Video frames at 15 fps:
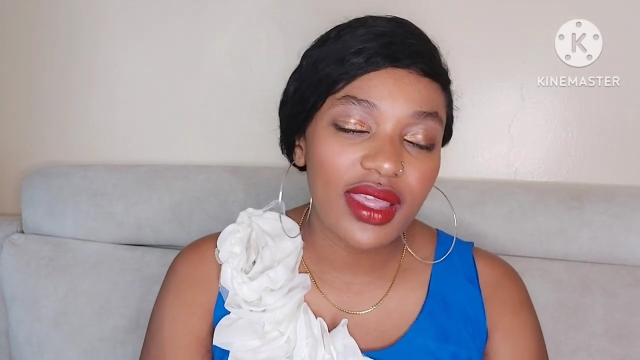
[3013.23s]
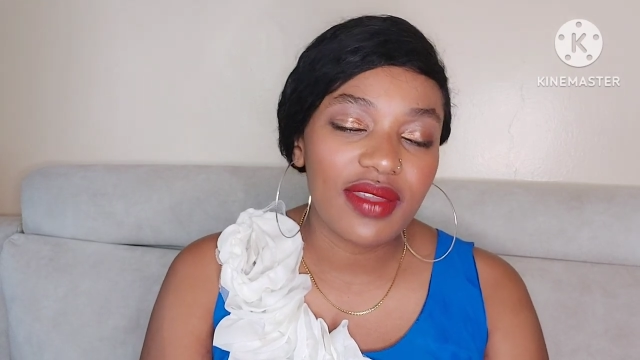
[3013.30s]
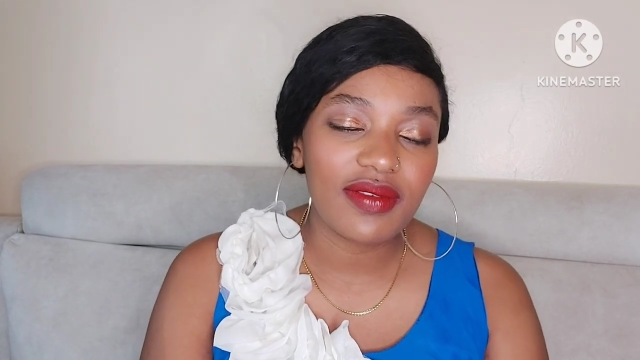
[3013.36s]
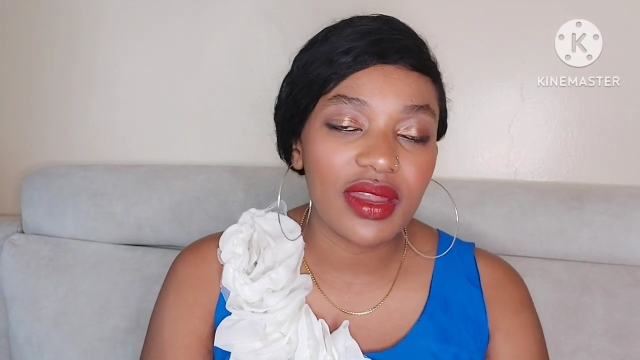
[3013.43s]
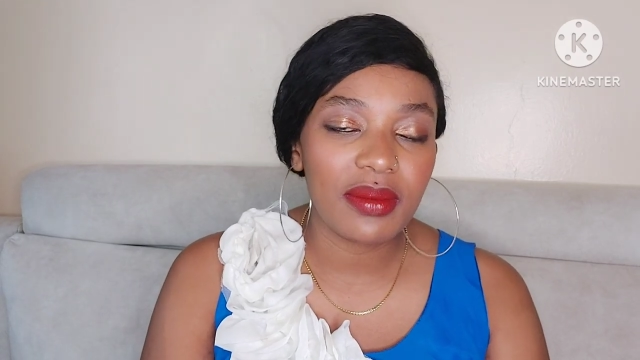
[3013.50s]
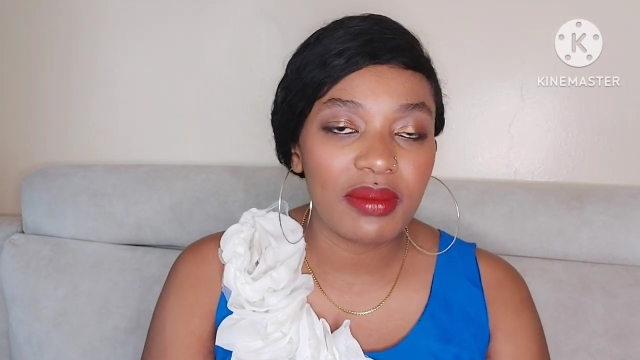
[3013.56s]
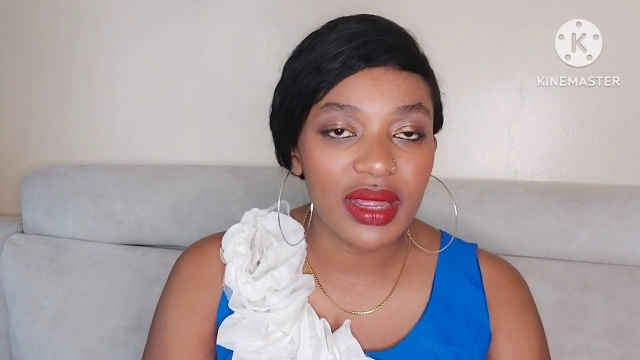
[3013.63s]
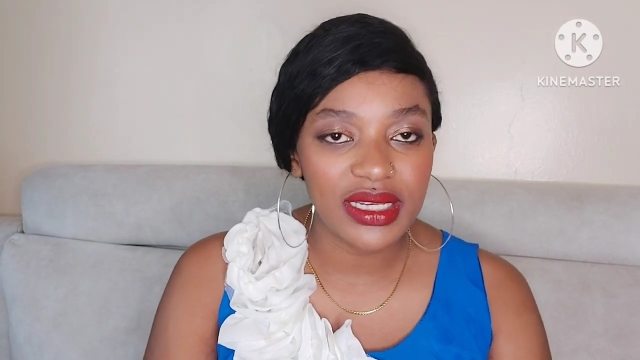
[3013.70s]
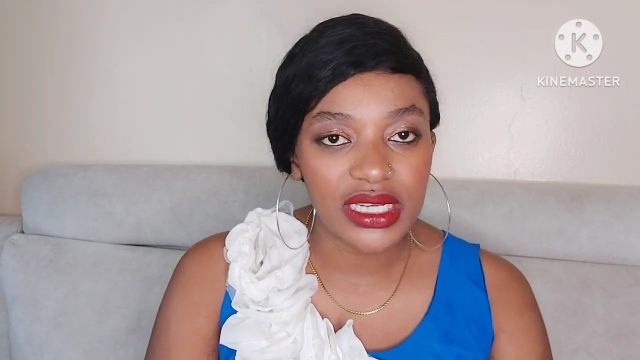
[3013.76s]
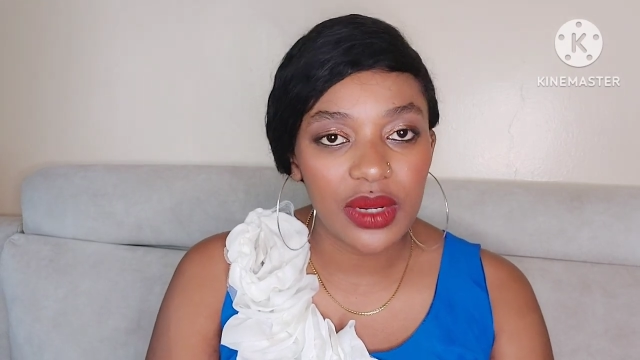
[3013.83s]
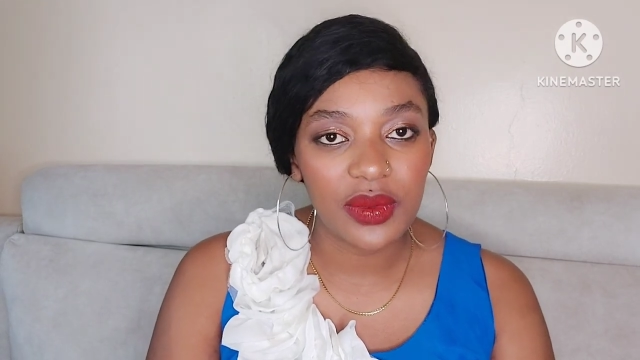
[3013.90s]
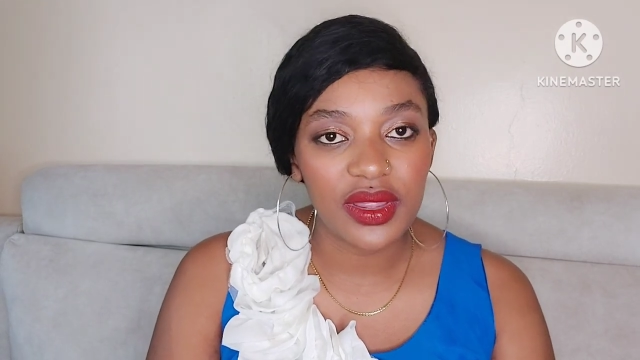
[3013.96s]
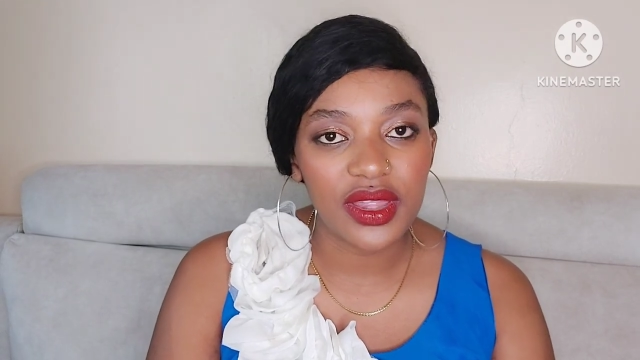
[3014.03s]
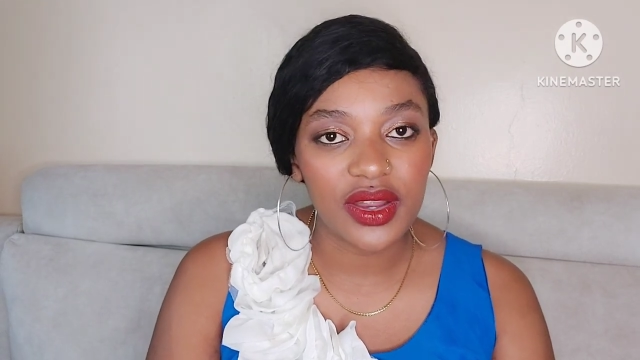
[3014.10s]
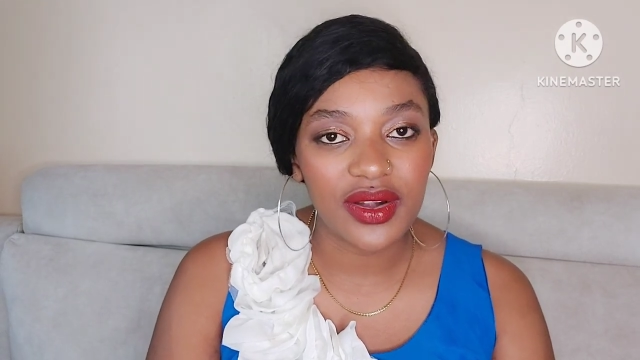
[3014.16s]
even better
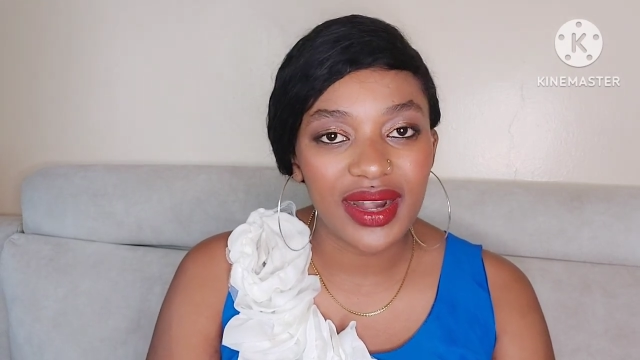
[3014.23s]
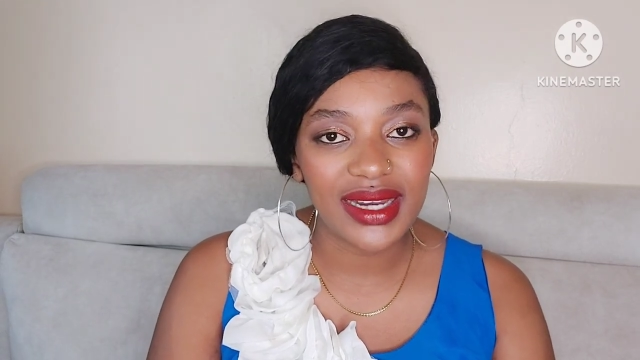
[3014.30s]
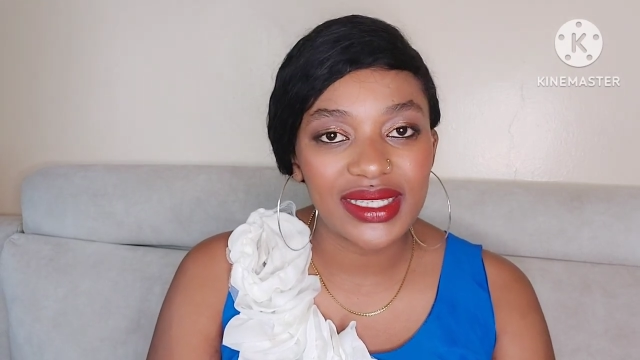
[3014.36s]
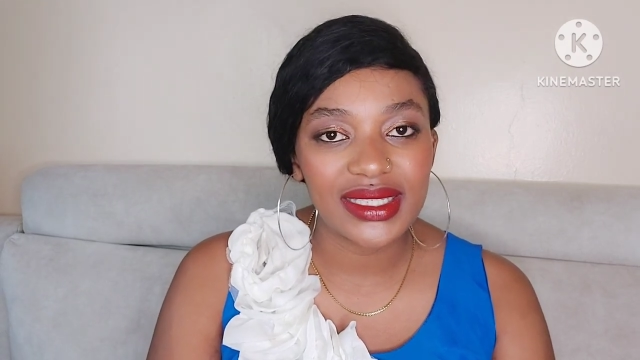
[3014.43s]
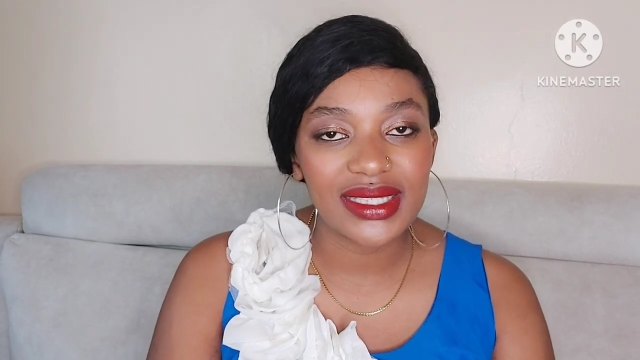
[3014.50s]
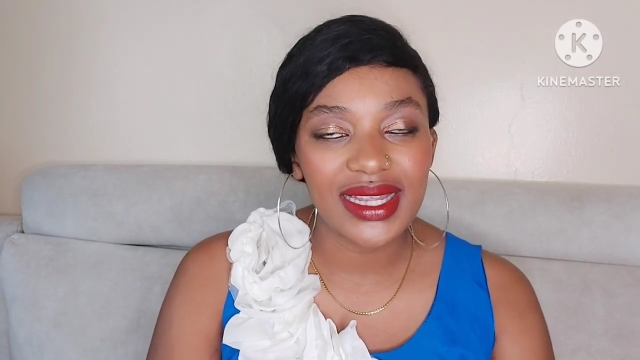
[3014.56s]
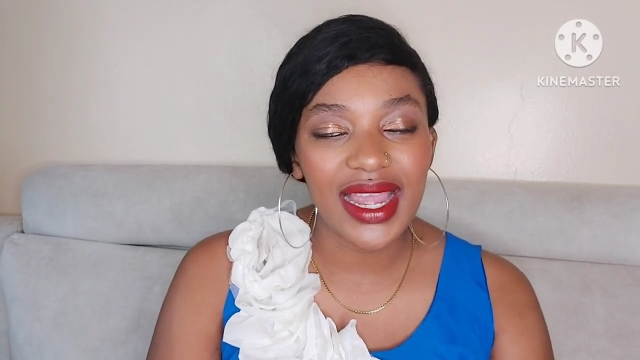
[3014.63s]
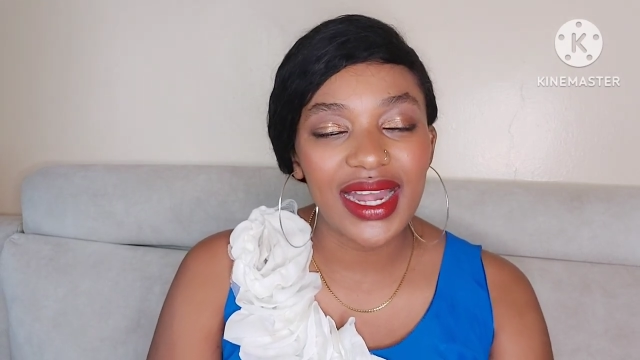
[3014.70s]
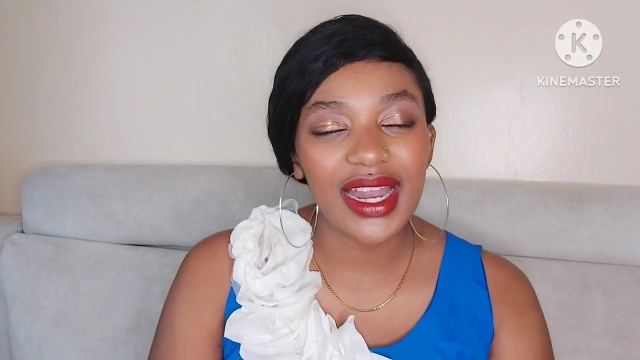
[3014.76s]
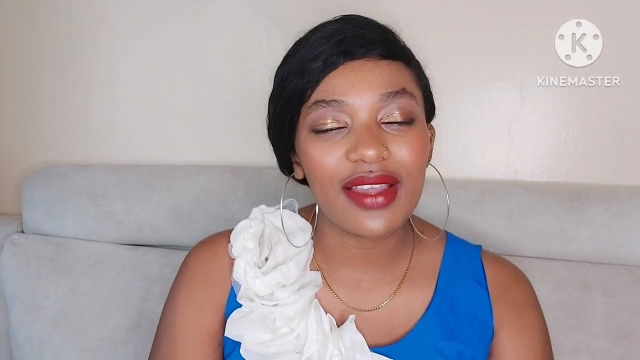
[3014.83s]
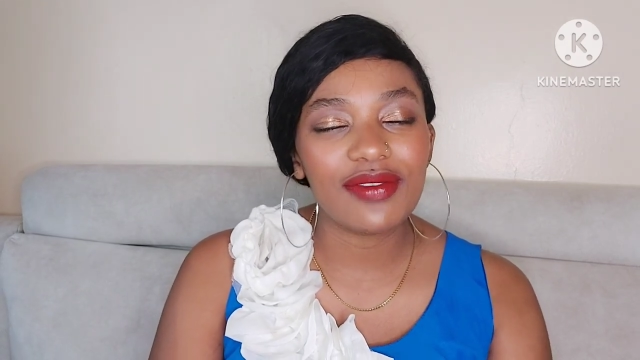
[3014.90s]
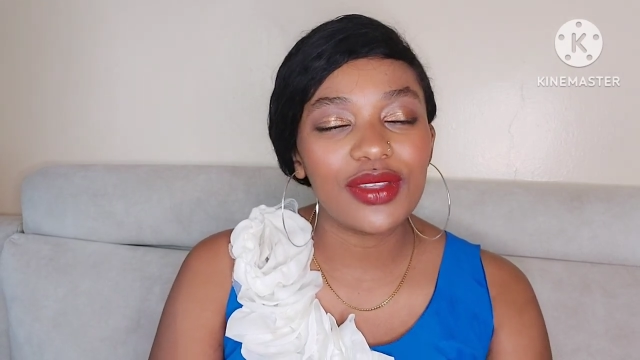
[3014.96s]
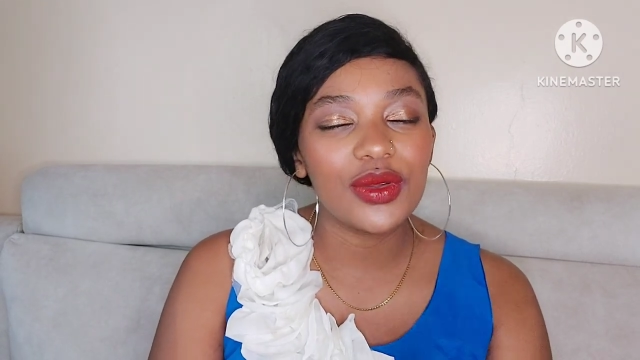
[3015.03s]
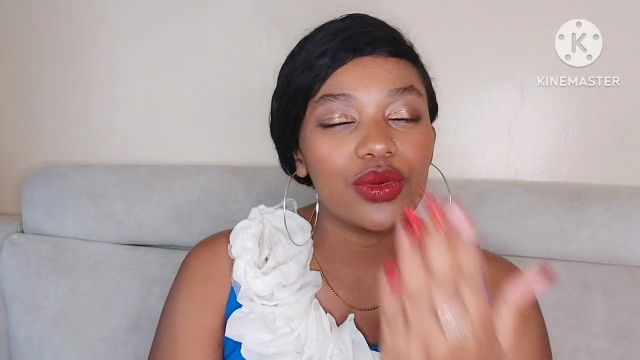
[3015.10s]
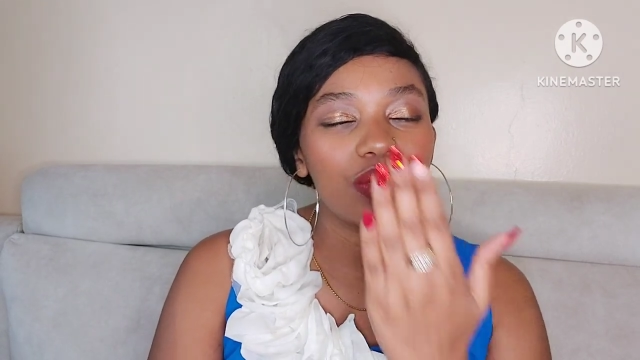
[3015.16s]
with christ i
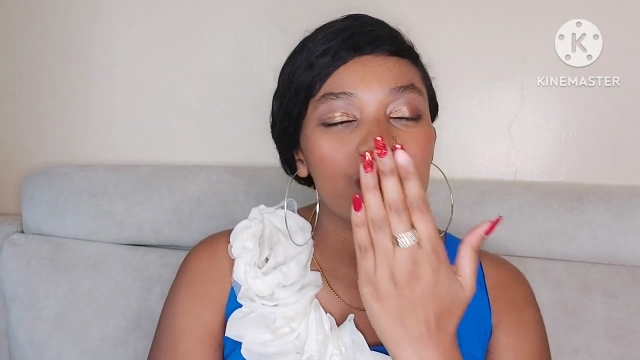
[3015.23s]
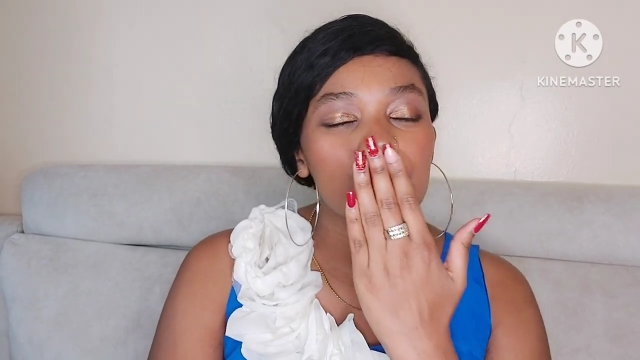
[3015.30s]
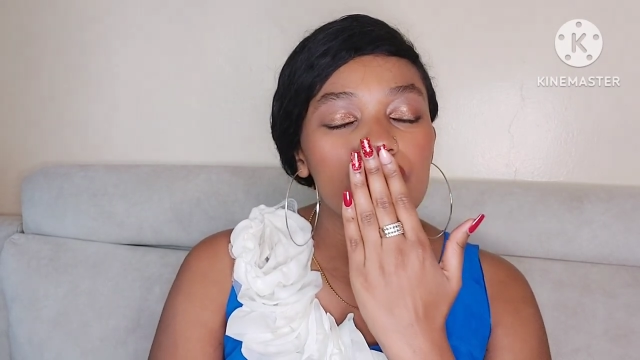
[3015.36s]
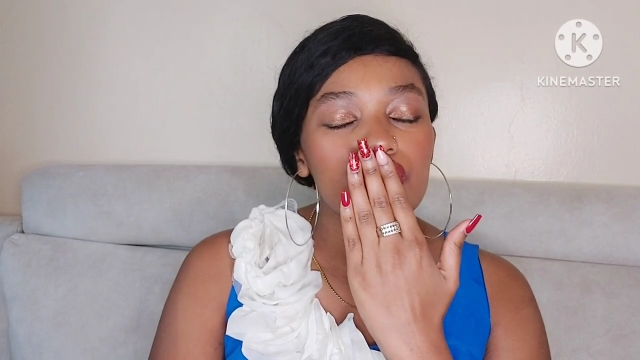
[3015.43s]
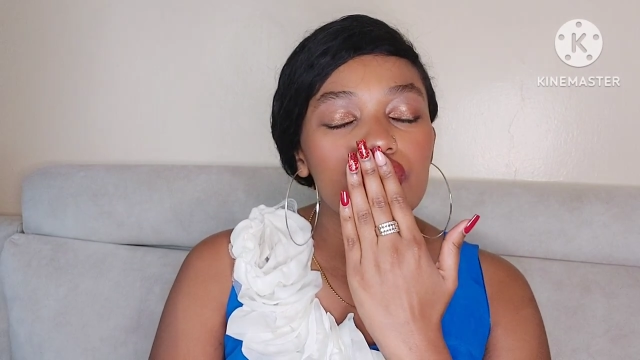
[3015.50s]
love you